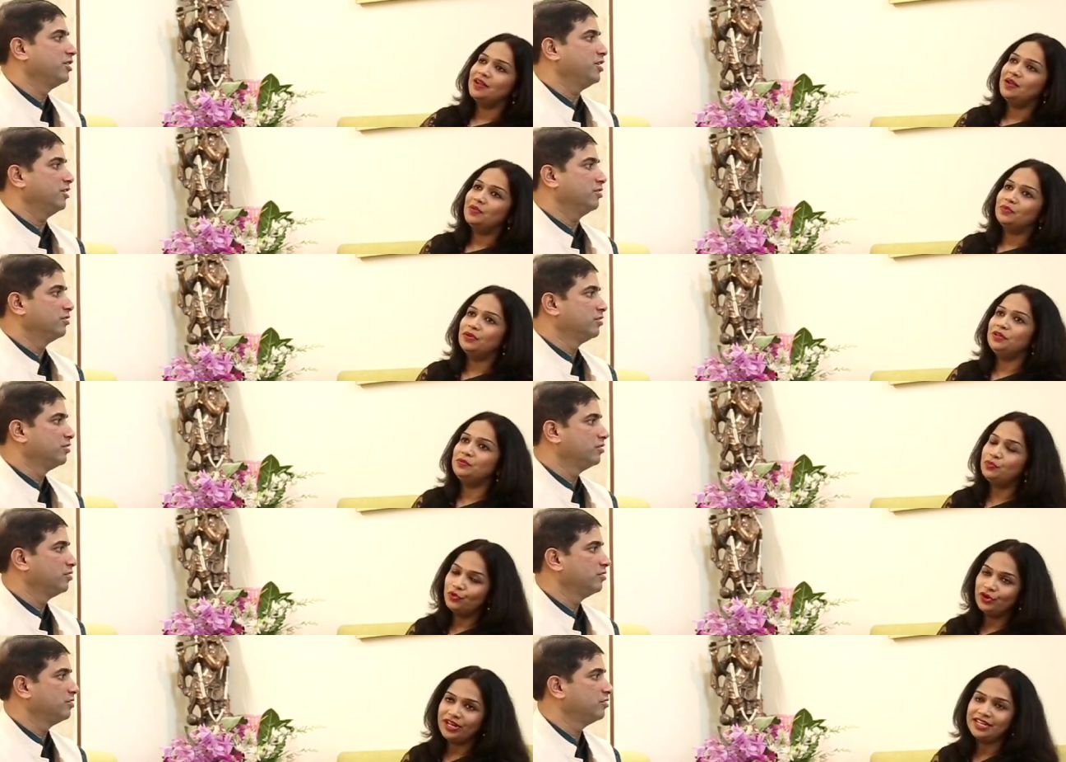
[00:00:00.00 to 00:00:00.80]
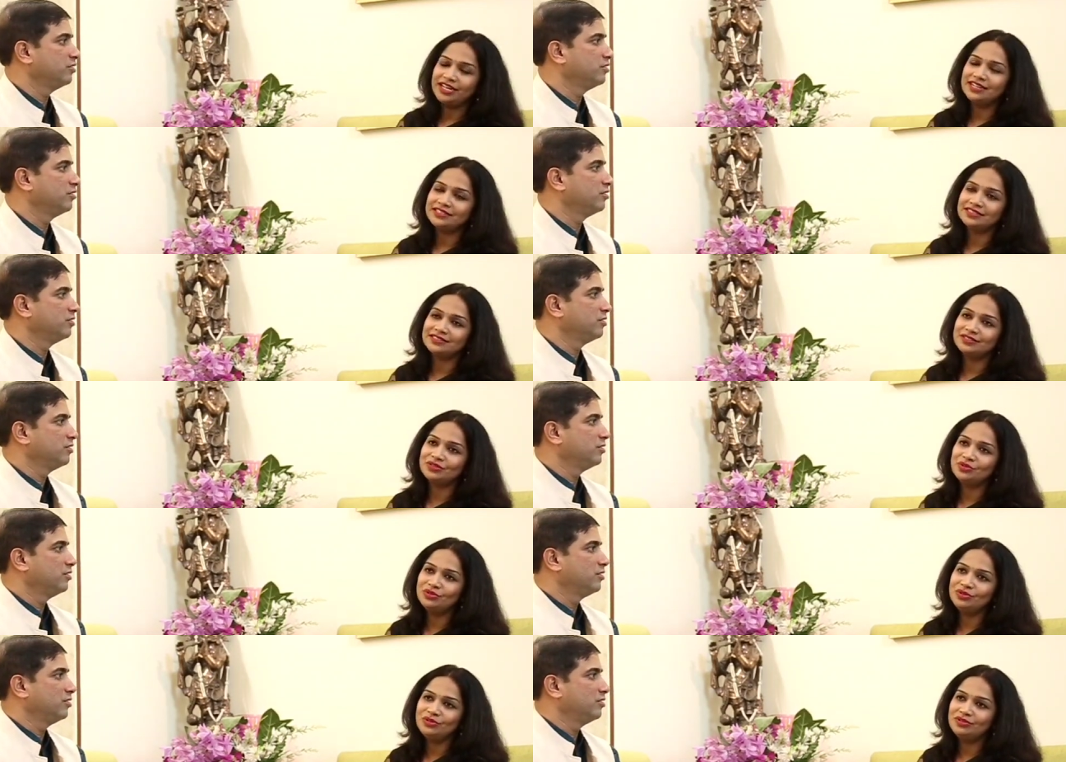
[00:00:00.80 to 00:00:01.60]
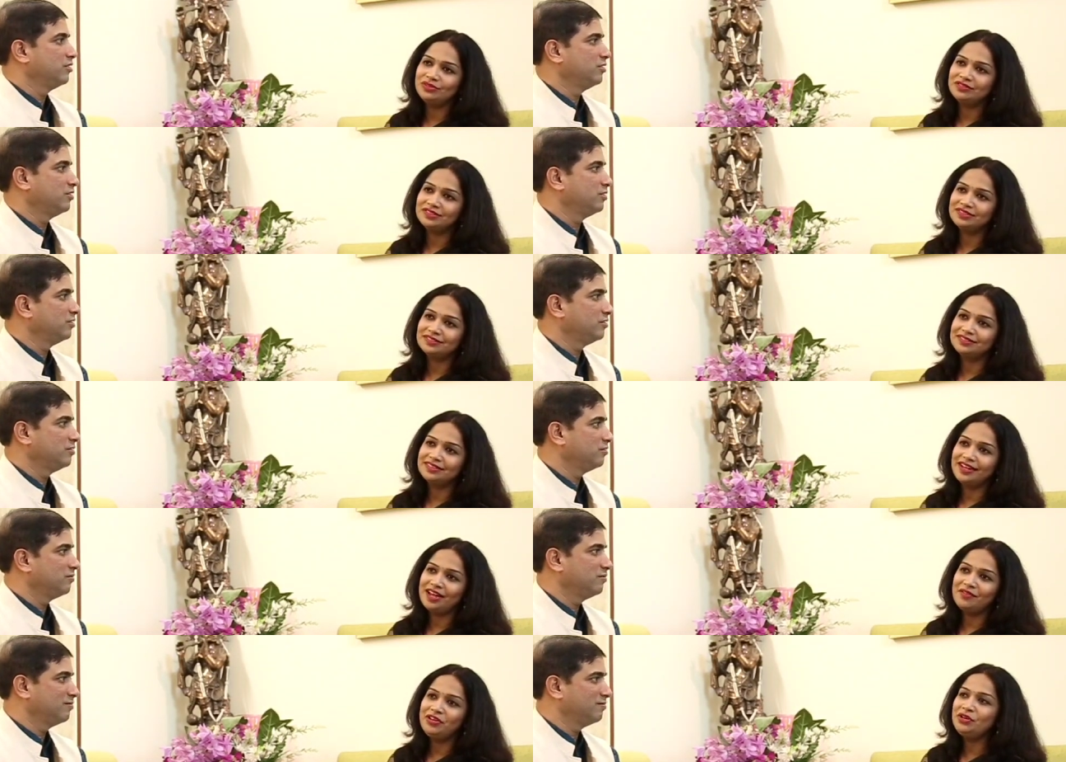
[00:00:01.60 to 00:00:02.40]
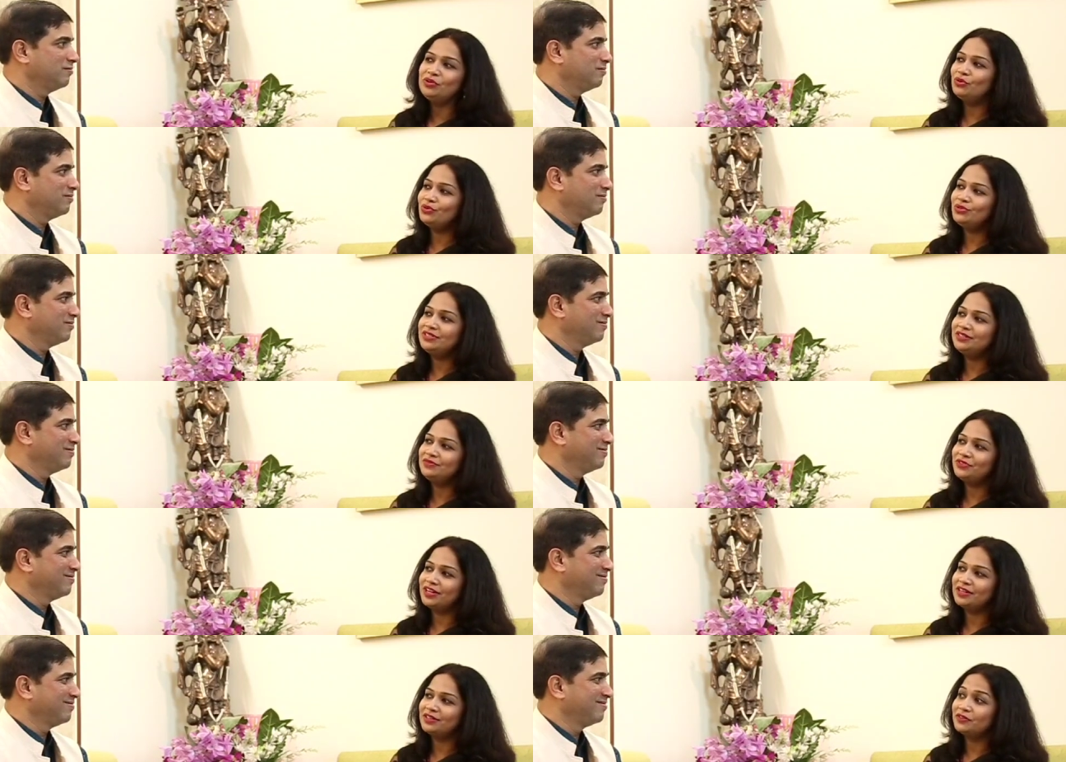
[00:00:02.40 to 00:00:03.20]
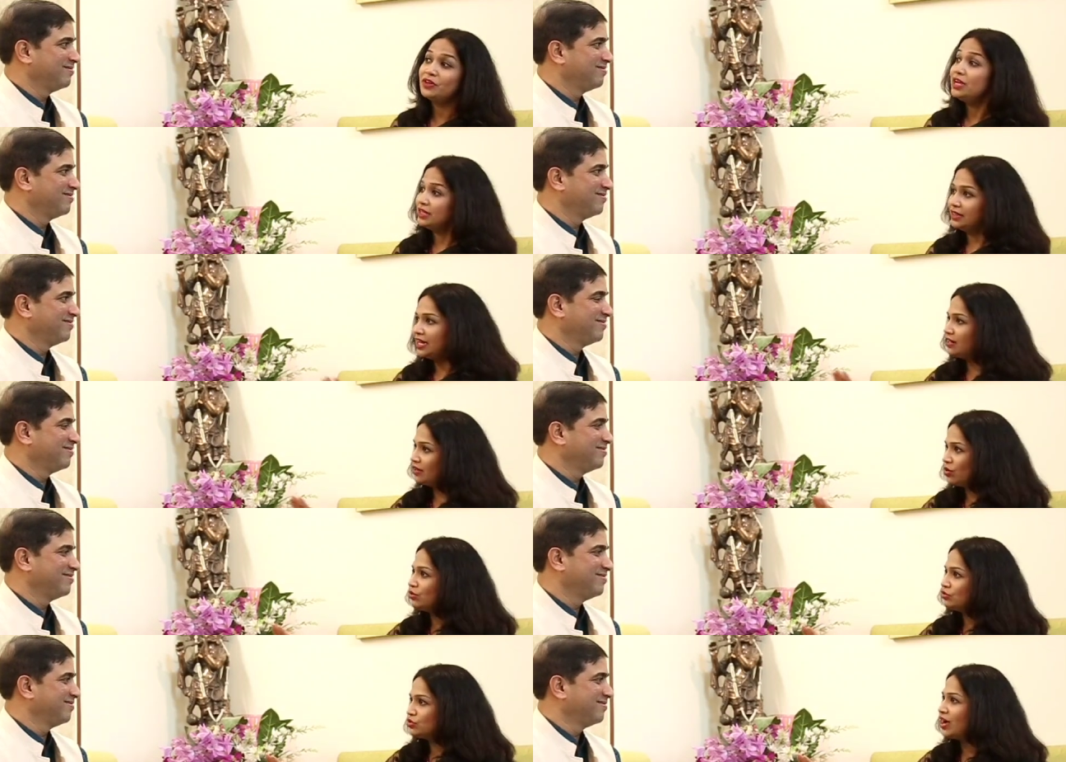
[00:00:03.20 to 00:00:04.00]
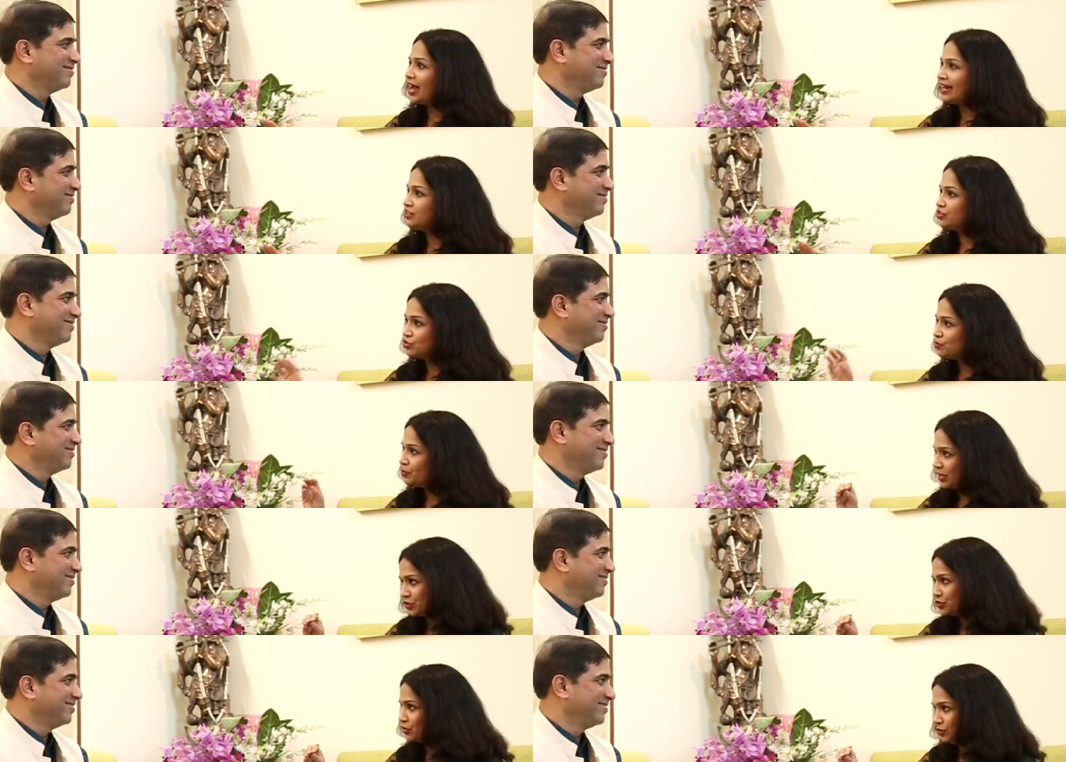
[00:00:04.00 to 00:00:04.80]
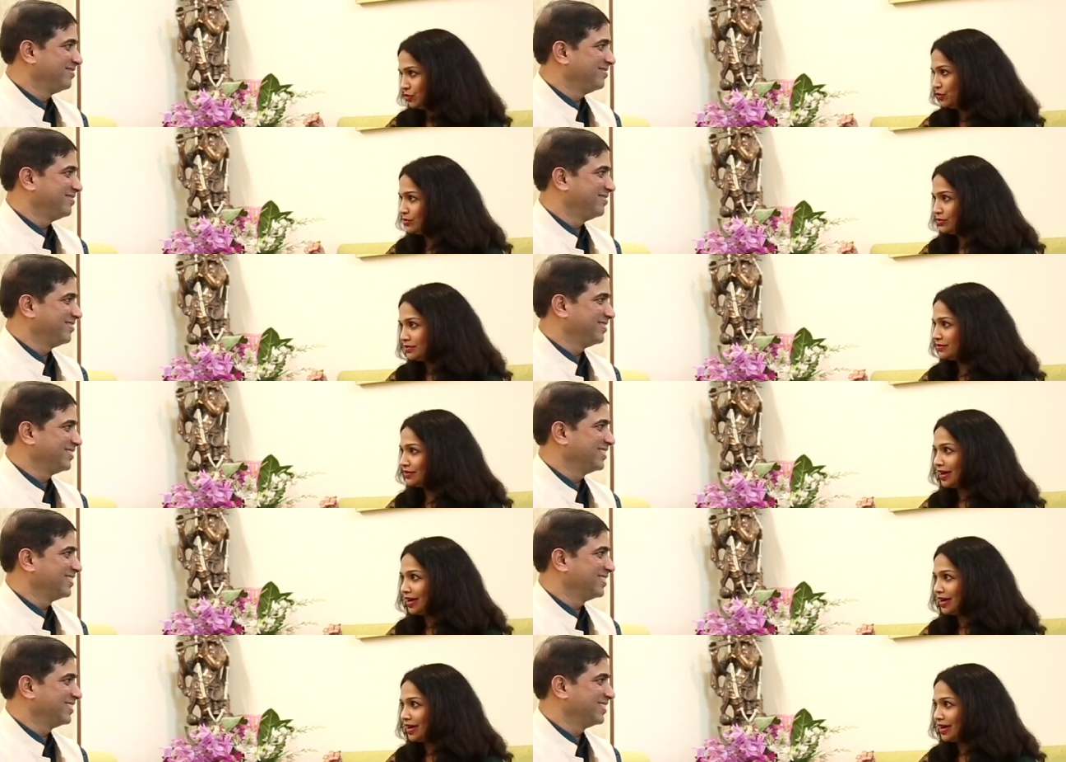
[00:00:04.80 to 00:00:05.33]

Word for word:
Speaker 1: Yeah. But in Pune, yes. So uh, having gurus in front of, that also adds to pressure, you know.